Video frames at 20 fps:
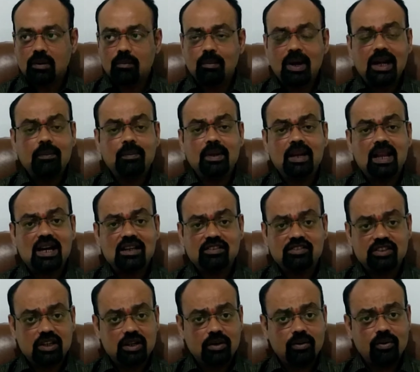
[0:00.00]
Might be
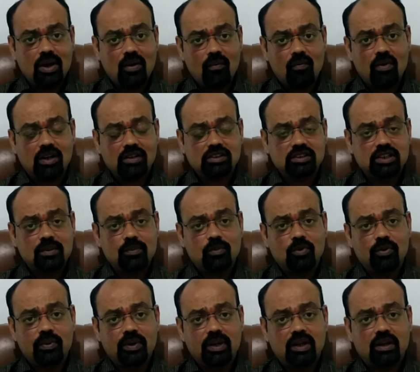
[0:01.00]
last year you have watched a
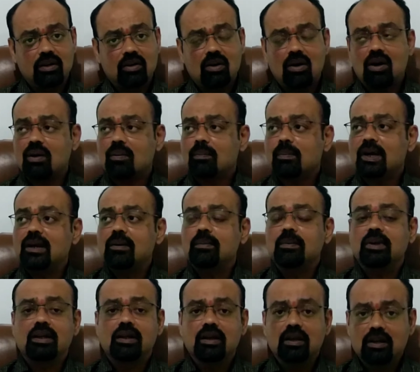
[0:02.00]
movie, or might
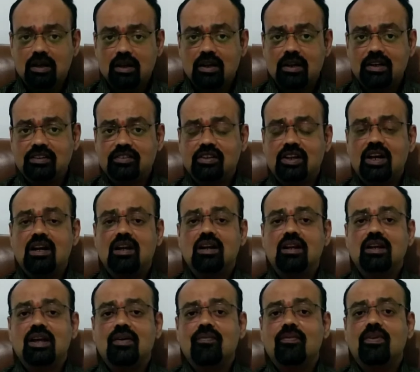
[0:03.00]
be
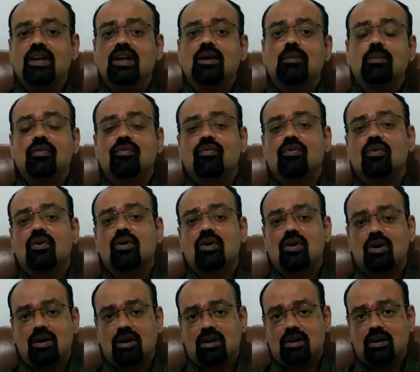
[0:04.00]
recently a week before,
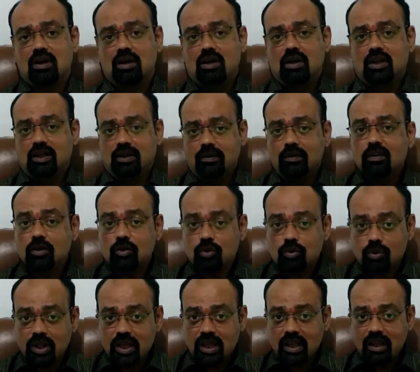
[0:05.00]
or even
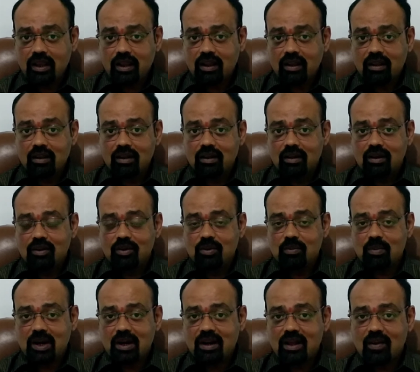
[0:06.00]
today you
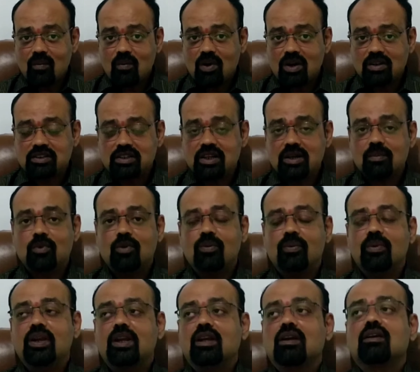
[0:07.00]
might have watched a
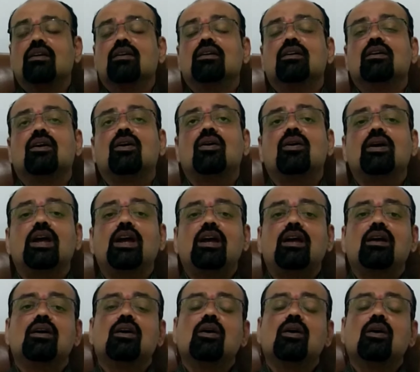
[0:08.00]
movie. Okay?